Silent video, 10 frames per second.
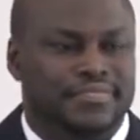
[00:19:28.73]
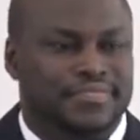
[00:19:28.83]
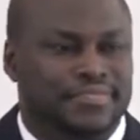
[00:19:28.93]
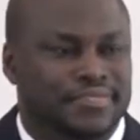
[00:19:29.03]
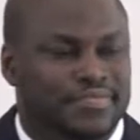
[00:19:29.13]

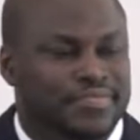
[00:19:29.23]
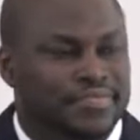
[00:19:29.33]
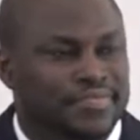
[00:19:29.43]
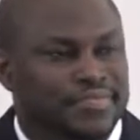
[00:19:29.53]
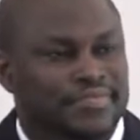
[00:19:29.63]

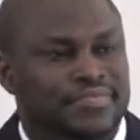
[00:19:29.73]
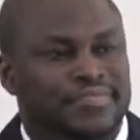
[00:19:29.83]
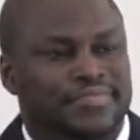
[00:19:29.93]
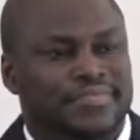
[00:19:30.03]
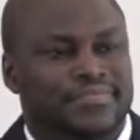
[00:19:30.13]

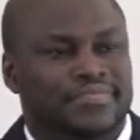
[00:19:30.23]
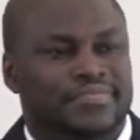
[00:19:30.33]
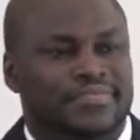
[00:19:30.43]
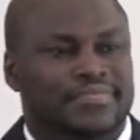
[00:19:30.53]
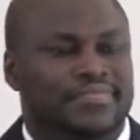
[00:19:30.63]

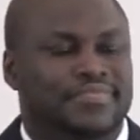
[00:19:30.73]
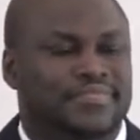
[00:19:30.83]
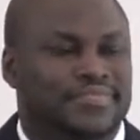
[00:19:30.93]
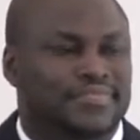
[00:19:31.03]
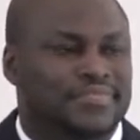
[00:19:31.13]

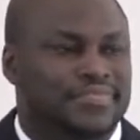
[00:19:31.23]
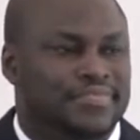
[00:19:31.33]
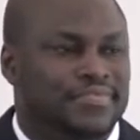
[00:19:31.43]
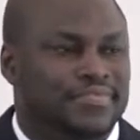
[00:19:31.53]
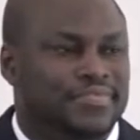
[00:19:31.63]

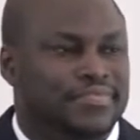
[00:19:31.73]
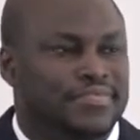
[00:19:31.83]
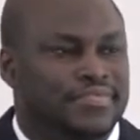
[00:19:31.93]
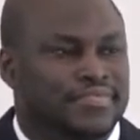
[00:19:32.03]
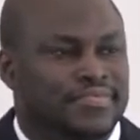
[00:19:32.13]

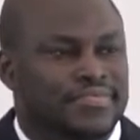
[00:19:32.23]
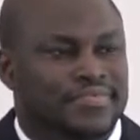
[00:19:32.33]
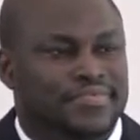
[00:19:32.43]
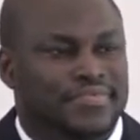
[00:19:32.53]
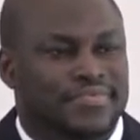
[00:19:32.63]

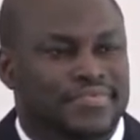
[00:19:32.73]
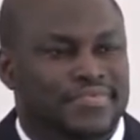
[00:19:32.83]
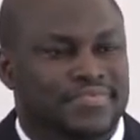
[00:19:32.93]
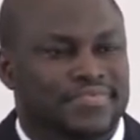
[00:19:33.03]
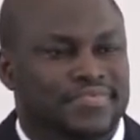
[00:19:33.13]

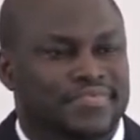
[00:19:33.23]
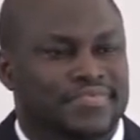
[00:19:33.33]
No words are spoken by the person on screen.